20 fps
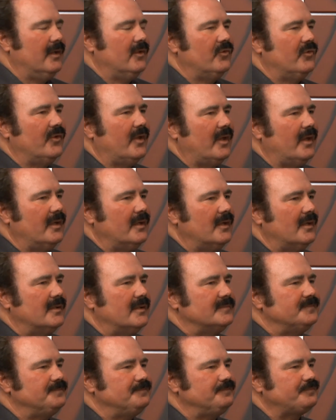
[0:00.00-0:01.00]
is
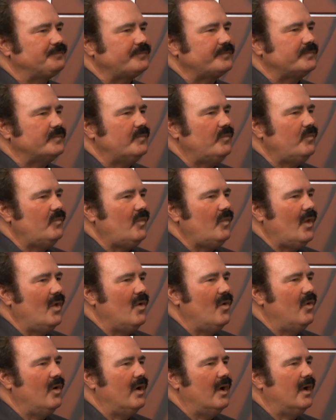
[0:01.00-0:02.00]
a
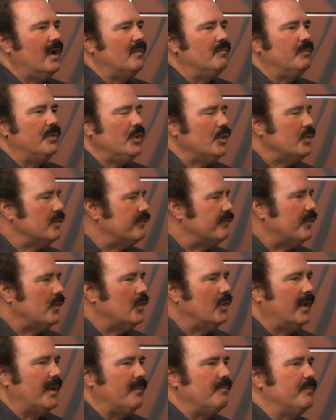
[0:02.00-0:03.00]

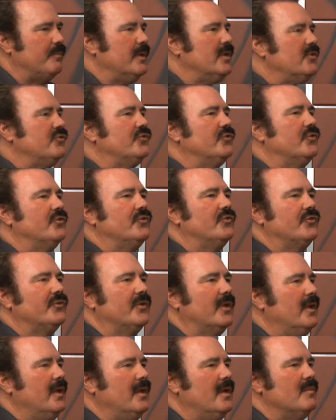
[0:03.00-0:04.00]
beautiful,
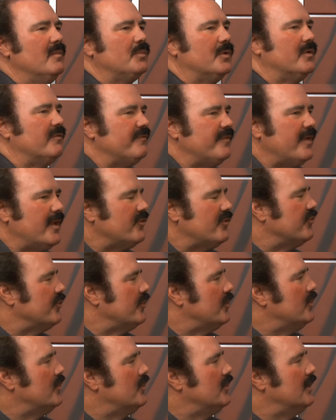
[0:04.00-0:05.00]
ambitious,
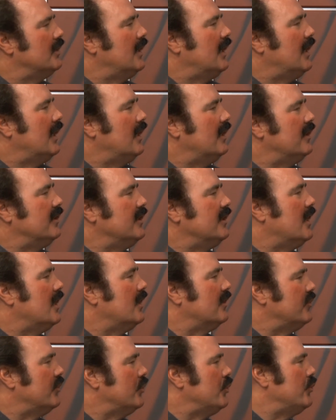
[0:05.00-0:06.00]
professional
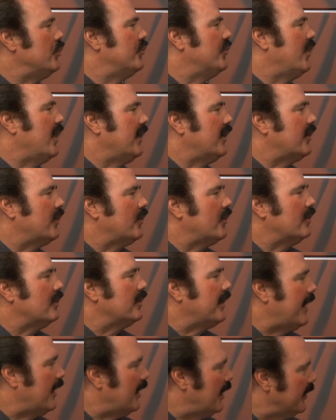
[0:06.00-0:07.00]
young news
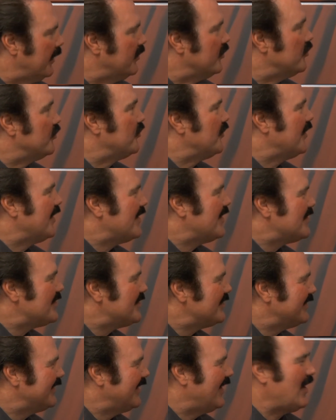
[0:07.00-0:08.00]
anchor, kind of like yourself.